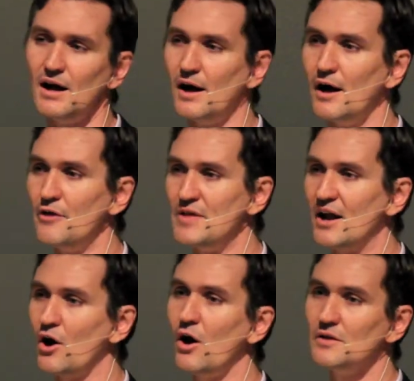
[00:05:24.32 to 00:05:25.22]
uh,
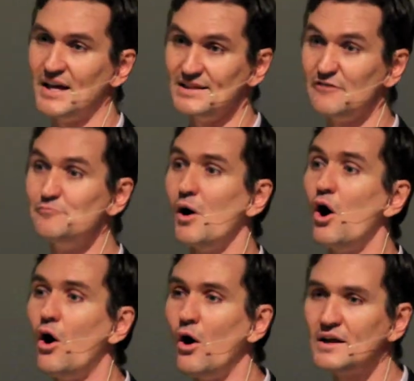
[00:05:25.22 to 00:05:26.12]
that that live
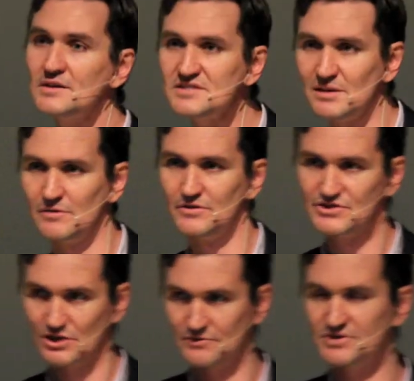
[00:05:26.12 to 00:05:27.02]
behind some of the
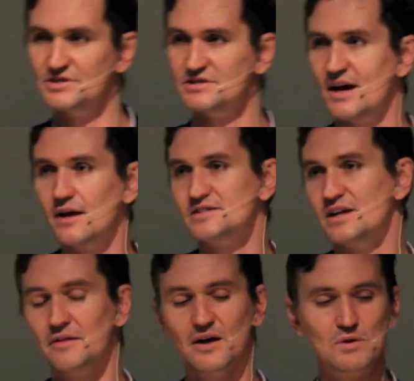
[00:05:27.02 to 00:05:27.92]
services that
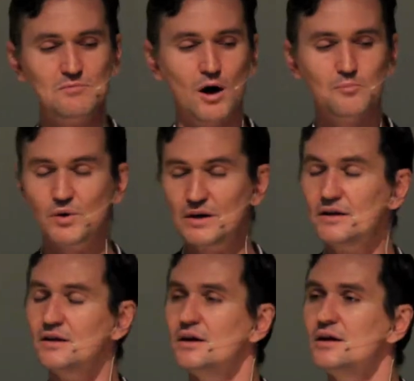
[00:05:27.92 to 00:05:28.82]
uh, that we might
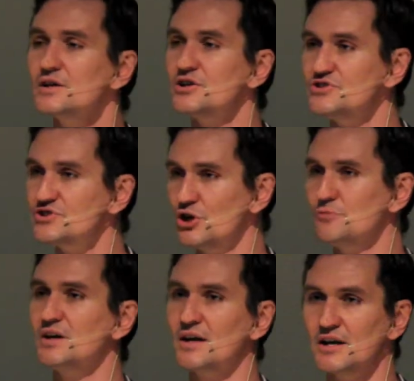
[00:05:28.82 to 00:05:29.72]
be
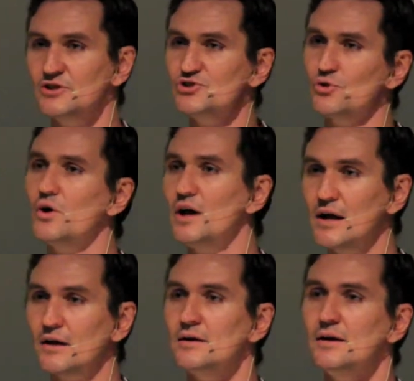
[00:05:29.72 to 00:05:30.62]
consuming and
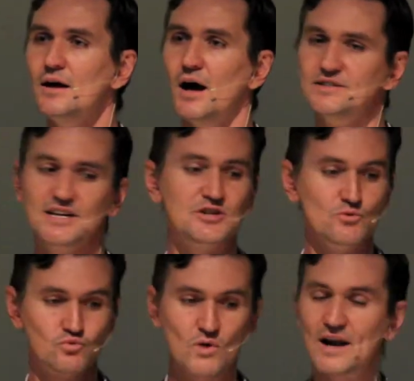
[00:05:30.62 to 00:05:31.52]
enjoying. Uh, it's actually
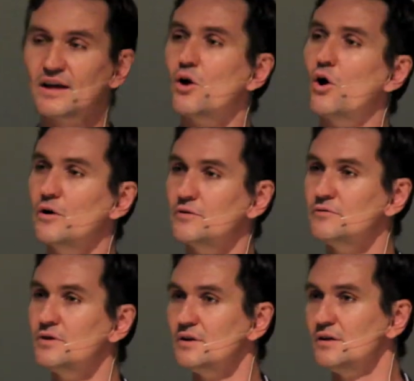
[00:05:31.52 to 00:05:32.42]
running
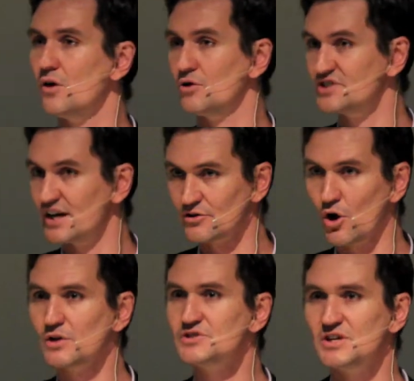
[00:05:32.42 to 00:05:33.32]
on on
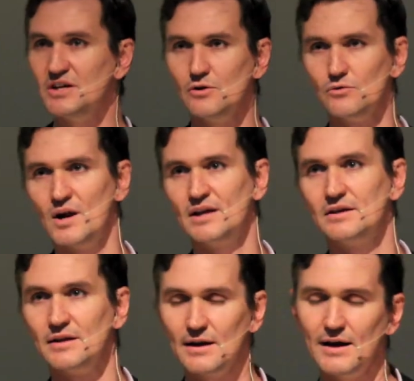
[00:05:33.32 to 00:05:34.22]
technology or
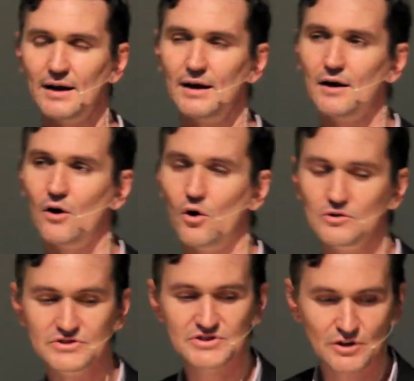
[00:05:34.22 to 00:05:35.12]
running uh,
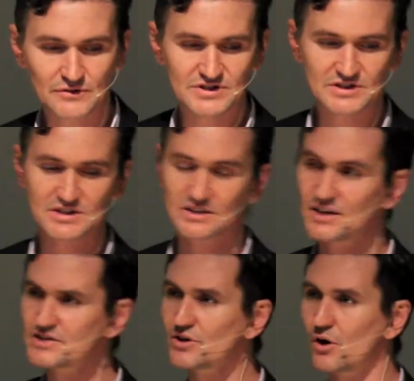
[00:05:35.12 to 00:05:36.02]
on services that
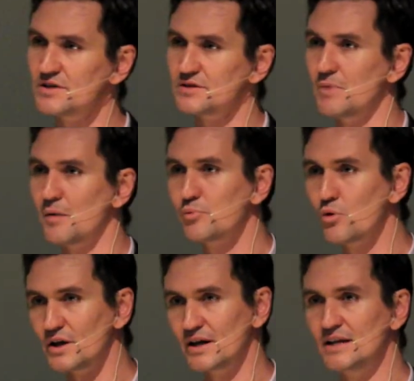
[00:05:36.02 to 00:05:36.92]
these guys are, are,
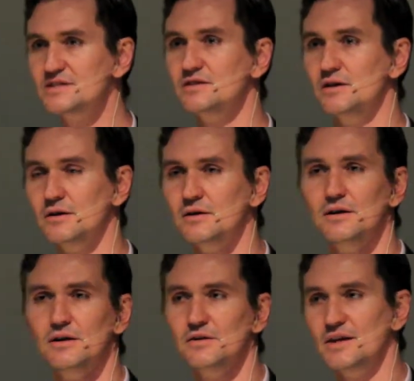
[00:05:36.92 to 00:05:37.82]
putting into the,
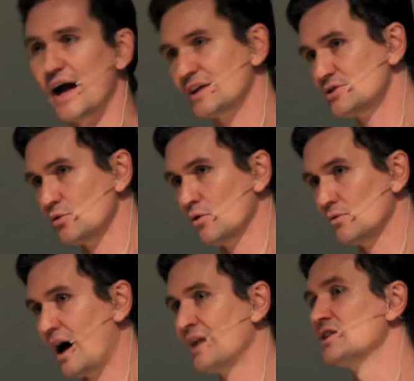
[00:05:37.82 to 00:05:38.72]
the
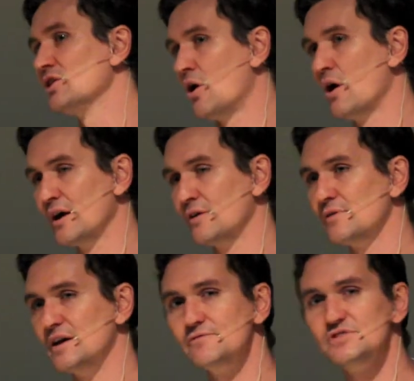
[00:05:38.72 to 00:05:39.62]
actual
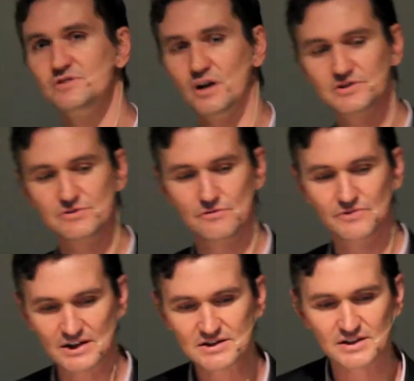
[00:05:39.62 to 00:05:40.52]
underlying infrastructure of
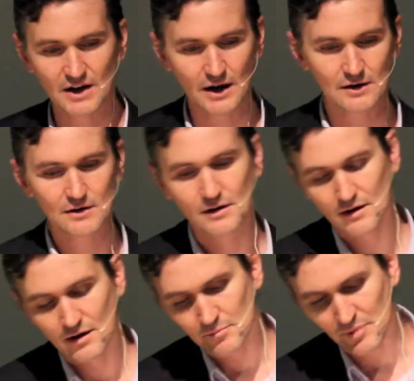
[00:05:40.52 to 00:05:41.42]
the internet.
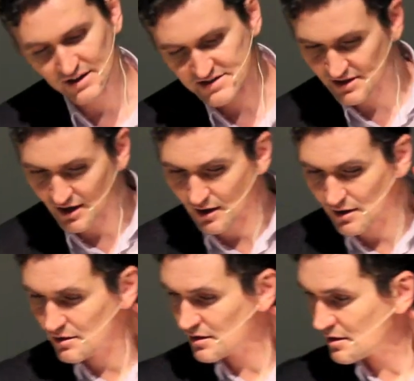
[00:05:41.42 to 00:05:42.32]
But, uh,
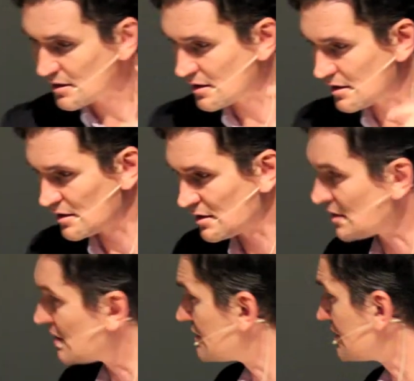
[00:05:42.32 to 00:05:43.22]

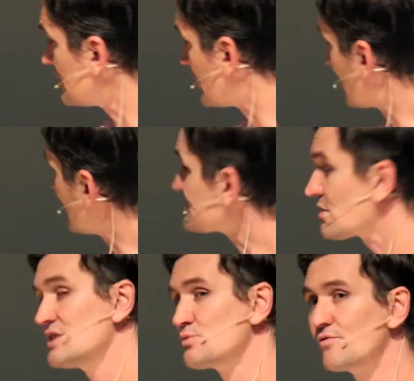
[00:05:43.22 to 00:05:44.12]
you know, these
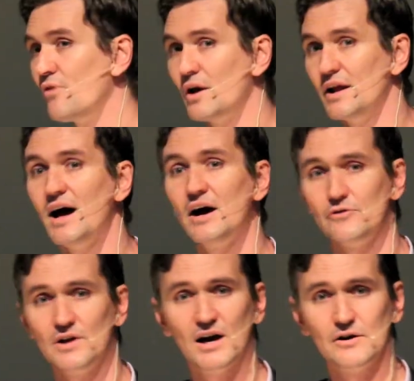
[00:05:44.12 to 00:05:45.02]
guys will find it
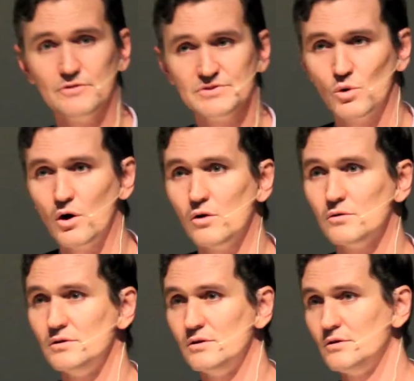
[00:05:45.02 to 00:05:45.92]
harder and harder as
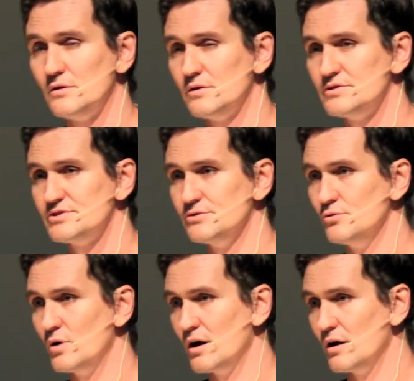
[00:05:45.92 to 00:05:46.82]
well
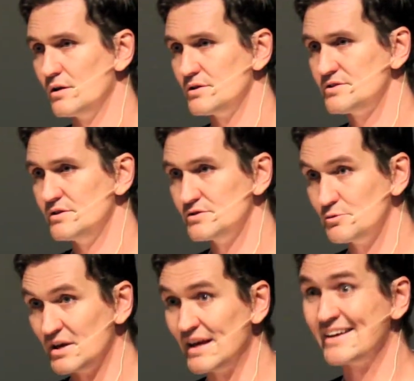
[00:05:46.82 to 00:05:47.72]
to, uh, to,
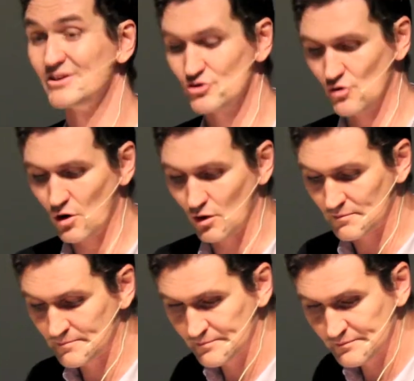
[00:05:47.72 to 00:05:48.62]
to, be in
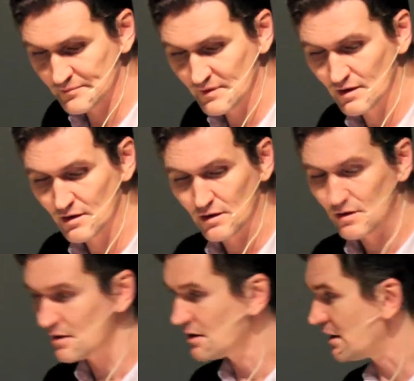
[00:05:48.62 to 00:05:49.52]
control.
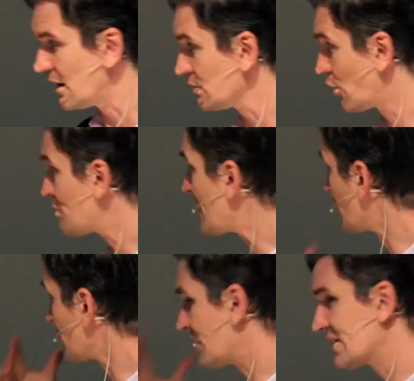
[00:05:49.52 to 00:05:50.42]
a lot of
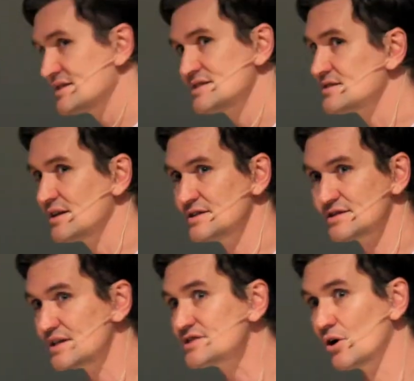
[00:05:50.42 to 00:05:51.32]
people think it's, it's
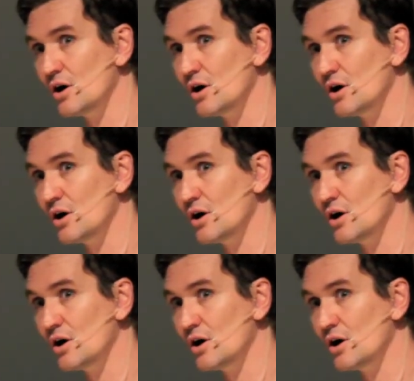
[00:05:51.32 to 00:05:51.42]
these